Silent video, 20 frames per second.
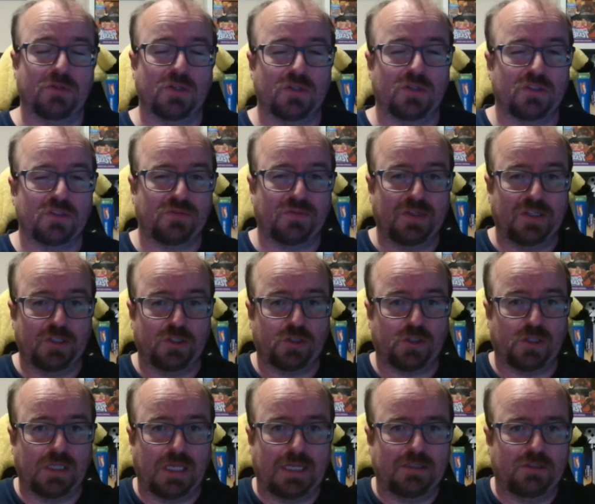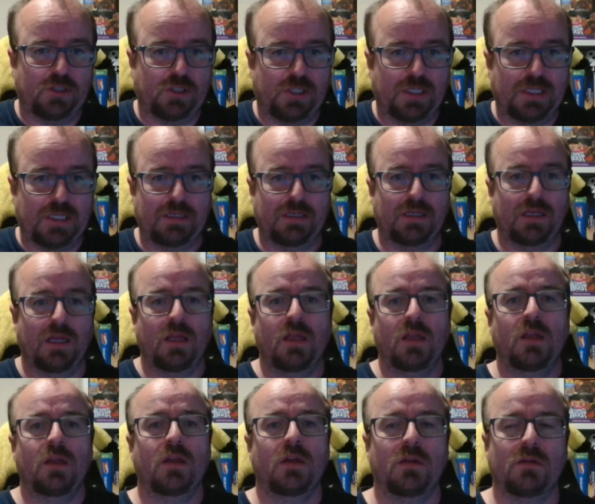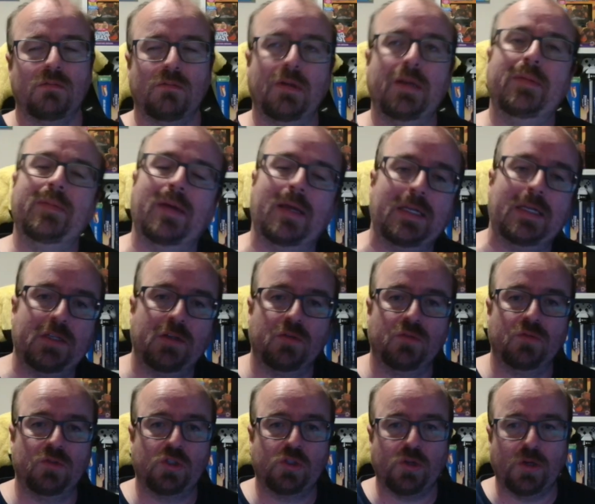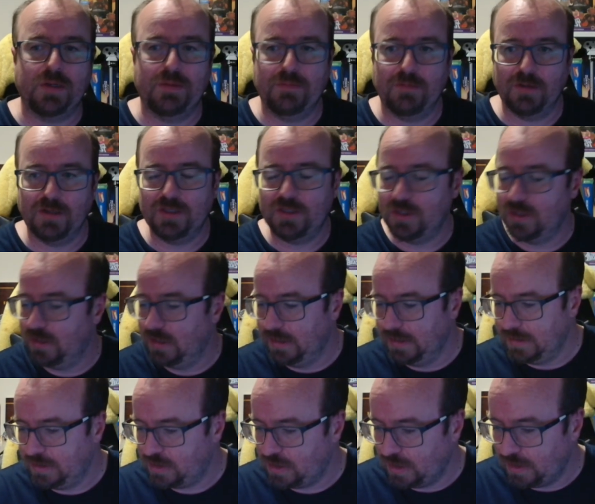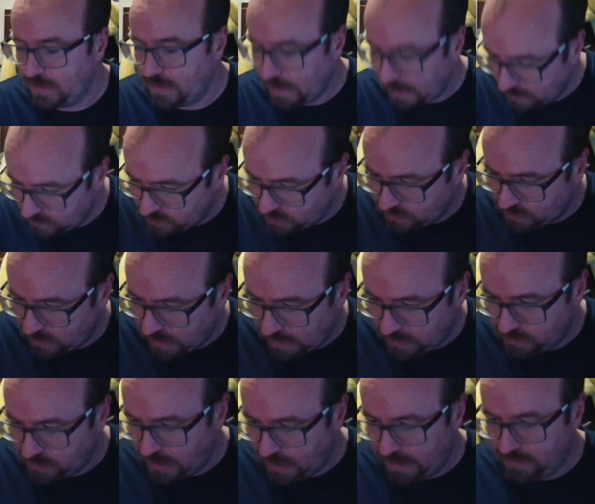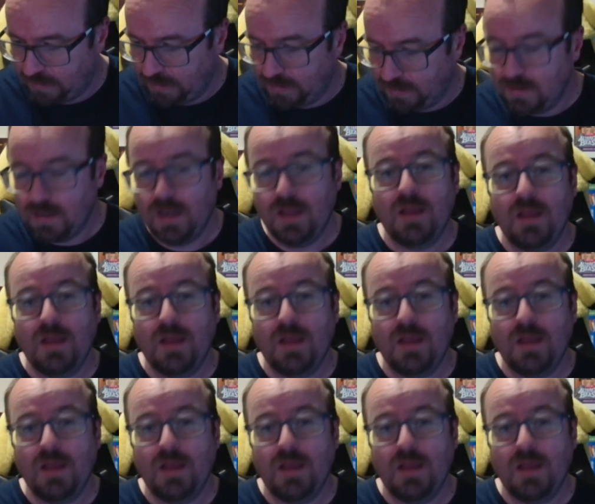I just finished the HD remake on stream recently, so that's that done.